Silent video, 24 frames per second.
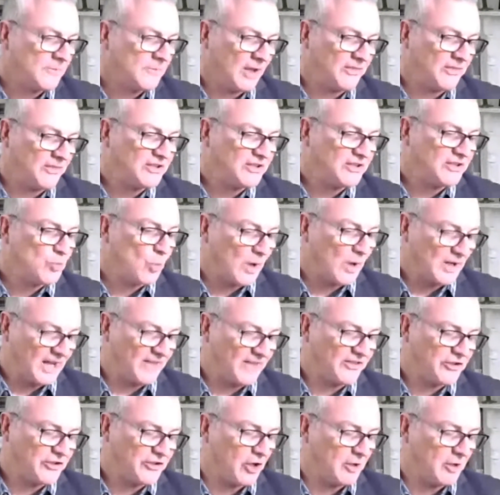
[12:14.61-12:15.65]
I think there's one
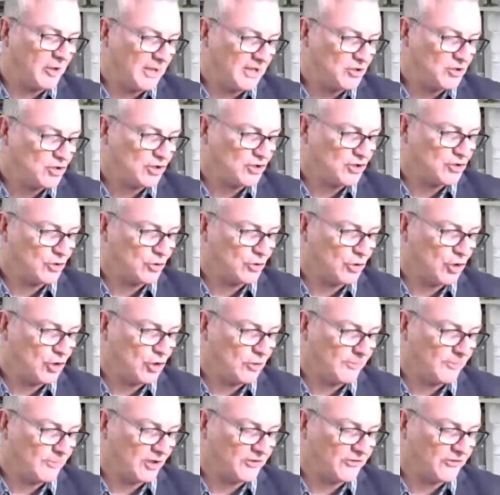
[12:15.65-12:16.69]
other dimension to
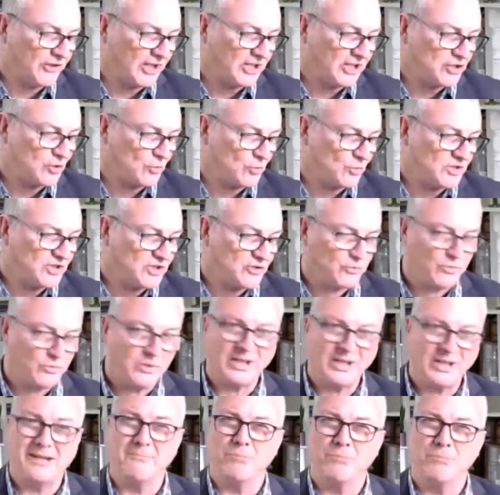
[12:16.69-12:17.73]
humanisation which is
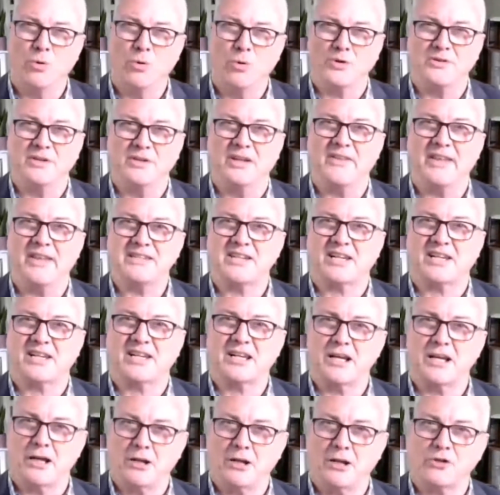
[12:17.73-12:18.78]
really important, and that's a
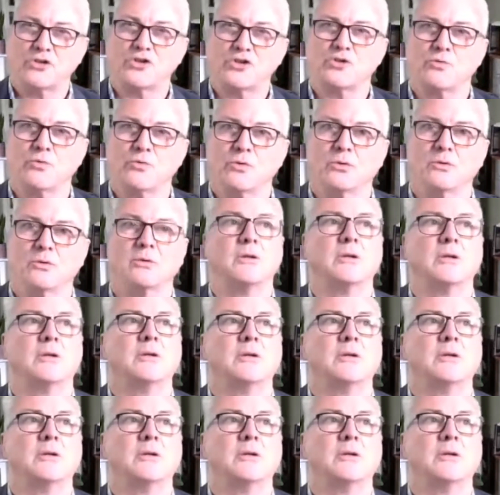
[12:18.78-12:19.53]
cultural